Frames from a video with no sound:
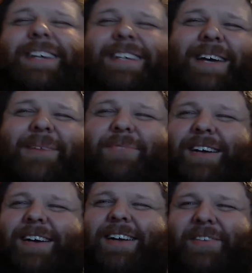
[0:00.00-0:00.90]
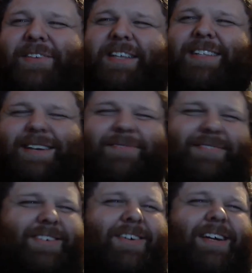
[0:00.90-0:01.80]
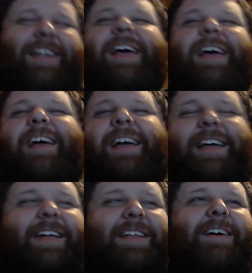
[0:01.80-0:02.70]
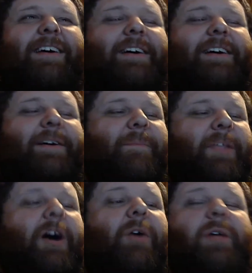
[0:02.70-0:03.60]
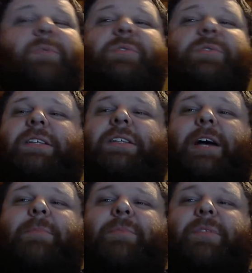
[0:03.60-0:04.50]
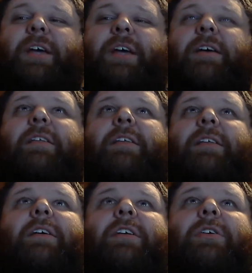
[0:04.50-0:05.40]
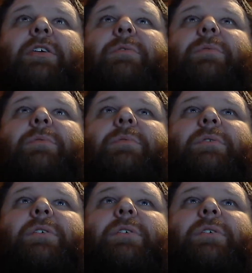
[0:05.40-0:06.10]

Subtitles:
you kept running off the damn screen, and there was one time that you